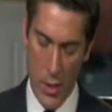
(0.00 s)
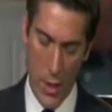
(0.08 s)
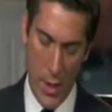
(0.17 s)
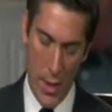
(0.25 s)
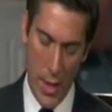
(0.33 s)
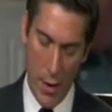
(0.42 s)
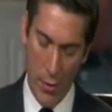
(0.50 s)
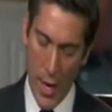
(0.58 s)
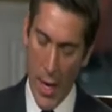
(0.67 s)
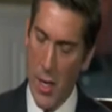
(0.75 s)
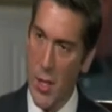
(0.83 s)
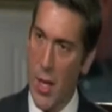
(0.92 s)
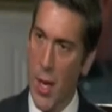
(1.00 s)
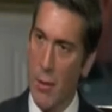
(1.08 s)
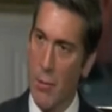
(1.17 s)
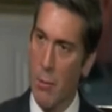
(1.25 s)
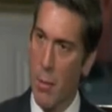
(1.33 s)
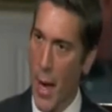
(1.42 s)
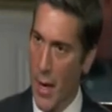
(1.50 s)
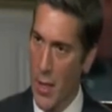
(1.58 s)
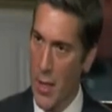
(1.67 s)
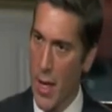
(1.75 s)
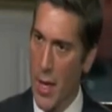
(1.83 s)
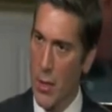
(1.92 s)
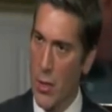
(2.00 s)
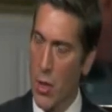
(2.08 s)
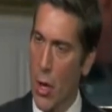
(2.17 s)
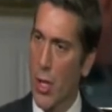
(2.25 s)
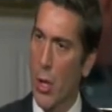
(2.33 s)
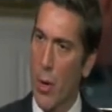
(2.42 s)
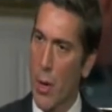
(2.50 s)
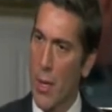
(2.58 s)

Afghanistan, Pakistan, Saudi Arabia.